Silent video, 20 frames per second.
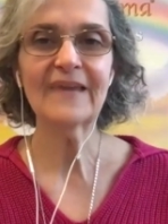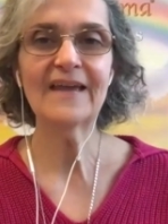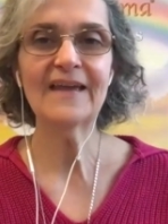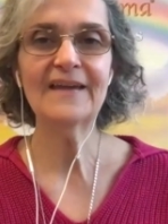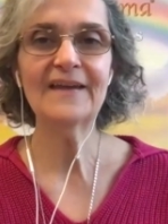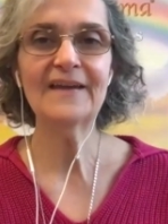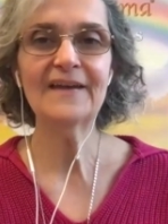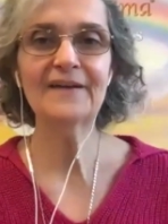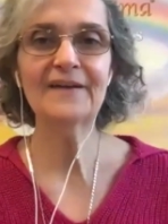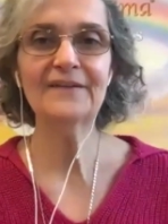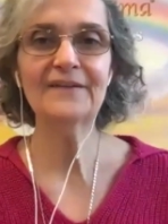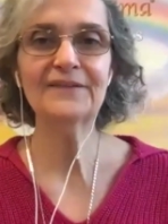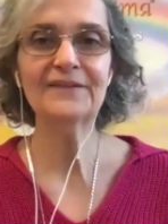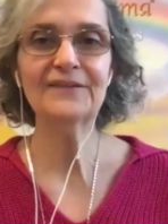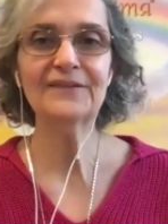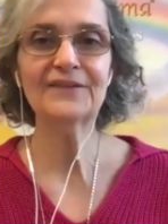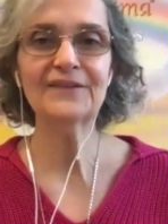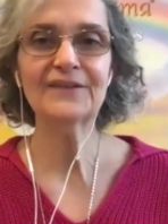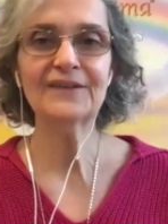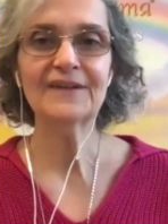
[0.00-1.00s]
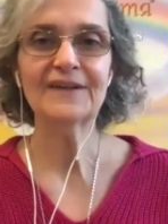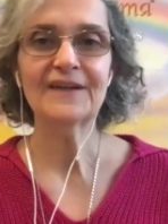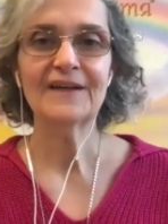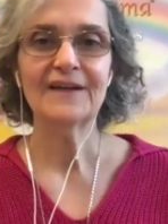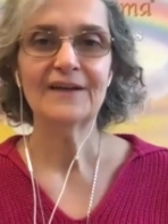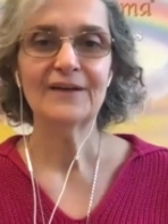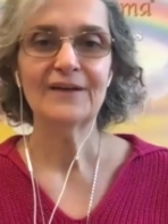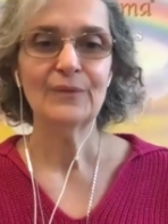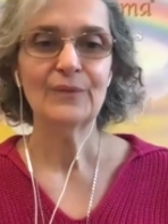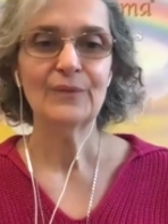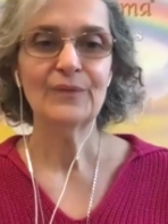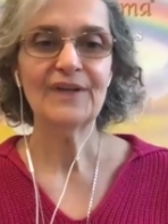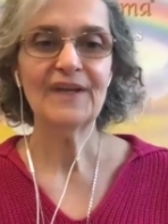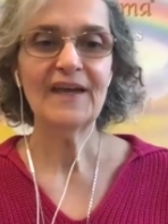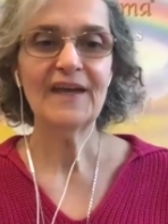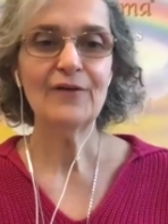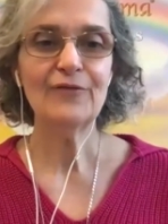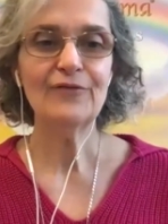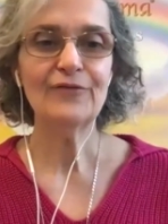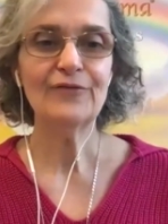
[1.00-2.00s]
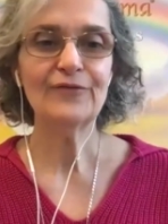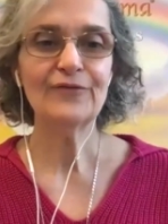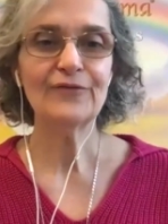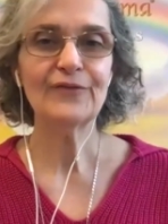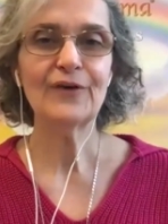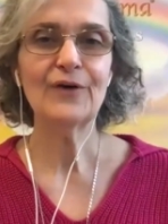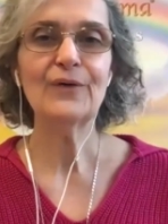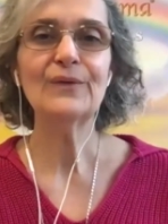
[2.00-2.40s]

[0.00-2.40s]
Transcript: And we have